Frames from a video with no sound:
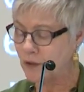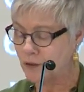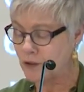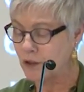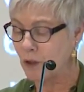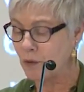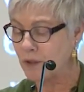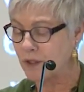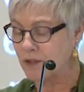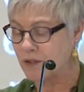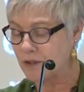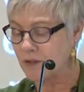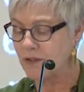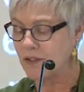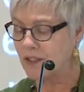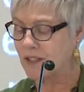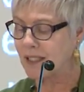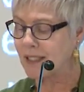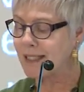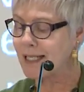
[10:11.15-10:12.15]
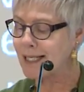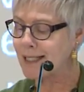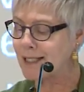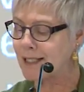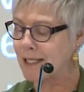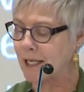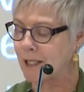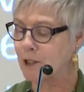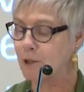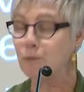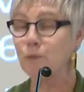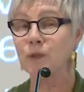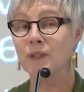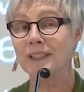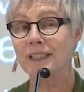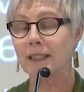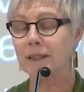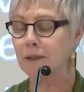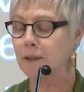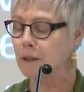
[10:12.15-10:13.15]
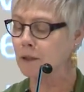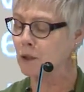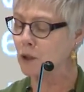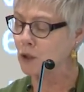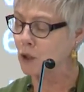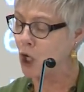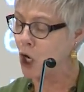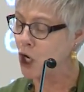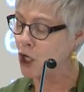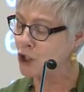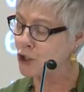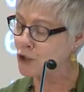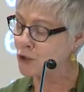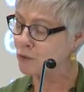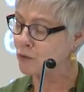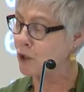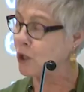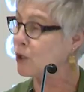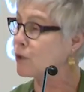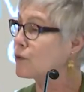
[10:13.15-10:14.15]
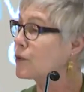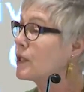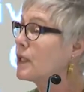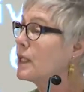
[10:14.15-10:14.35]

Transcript: so this statistics predicted the large growth